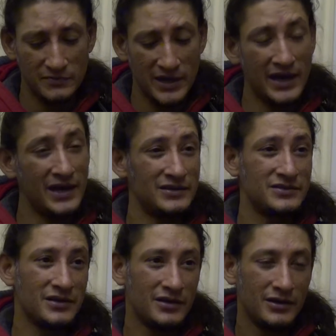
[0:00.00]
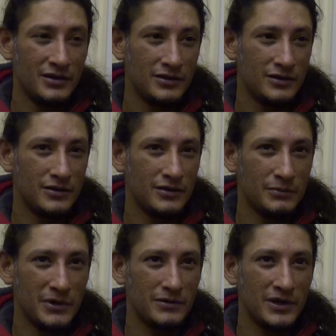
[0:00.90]
of my hand.
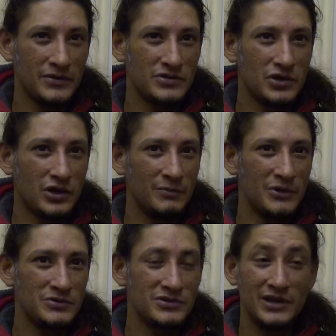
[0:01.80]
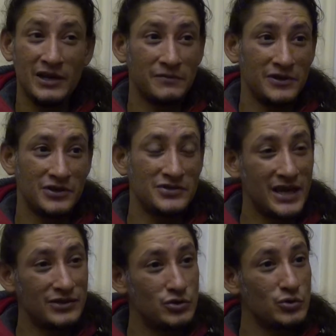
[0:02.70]
At the time, it was lovely because it
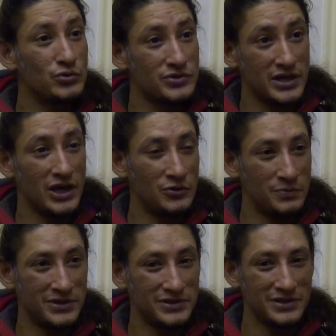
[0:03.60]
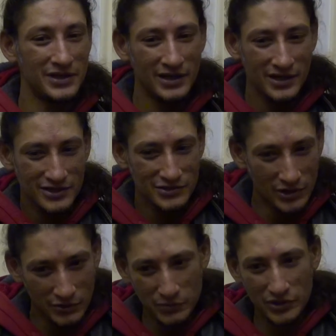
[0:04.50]
had doors that opened, so I
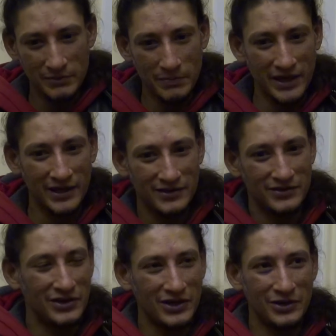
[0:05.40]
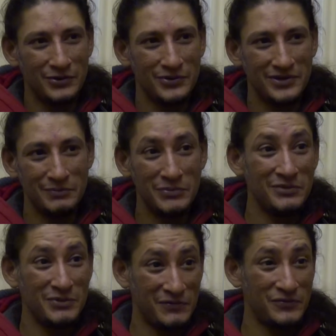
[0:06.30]
could pull it back and go. And me
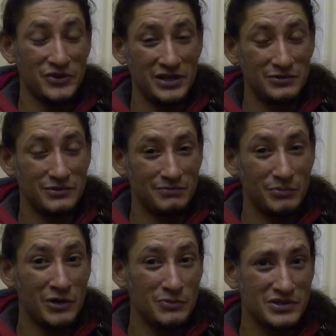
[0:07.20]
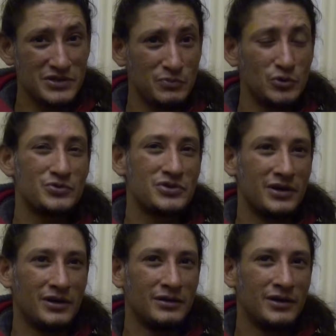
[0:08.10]
and my friend, mine was a sports
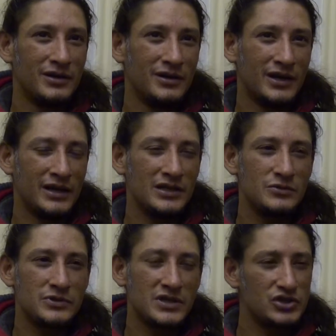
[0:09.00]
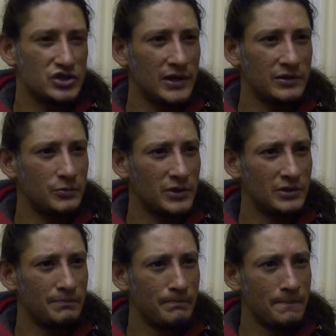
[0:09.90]
car, and his was a Jaguar,
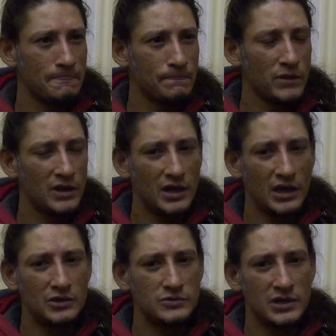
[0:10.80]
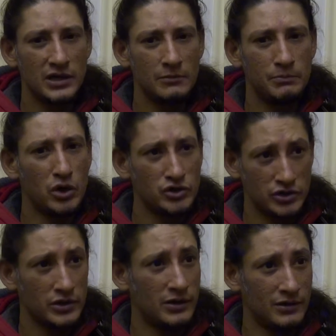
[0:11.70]
and it was like a posh
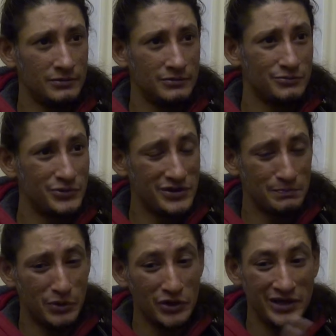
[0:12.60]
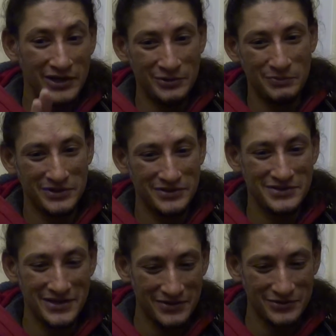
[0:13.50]
car with the bonnet
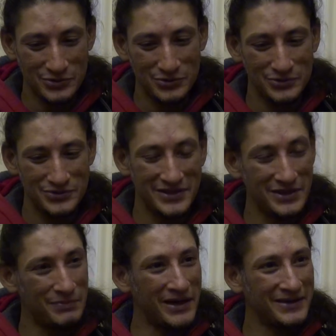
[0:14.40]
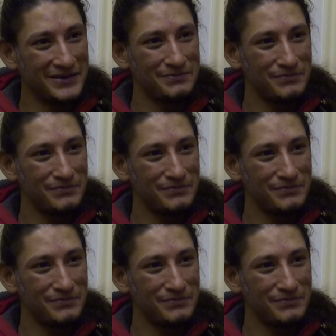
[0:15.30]
opens and the doors and the back.